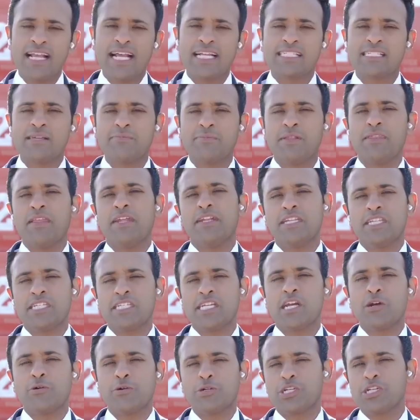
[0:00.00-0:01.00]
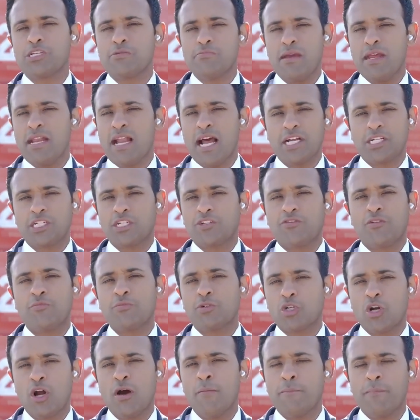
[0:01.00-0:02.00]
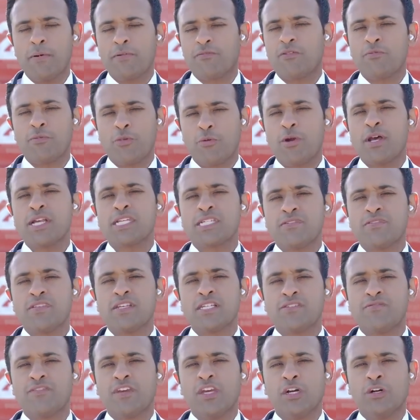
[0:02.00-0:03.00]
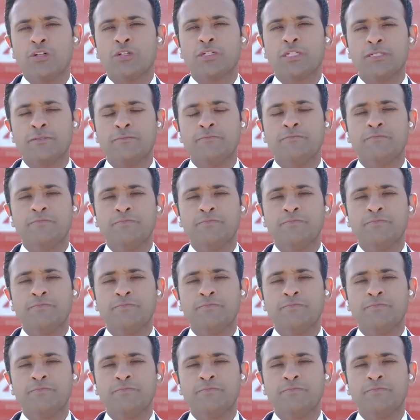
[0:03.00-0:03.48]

that that's something that distinguishes me not just from Trump, but from the rest of this field.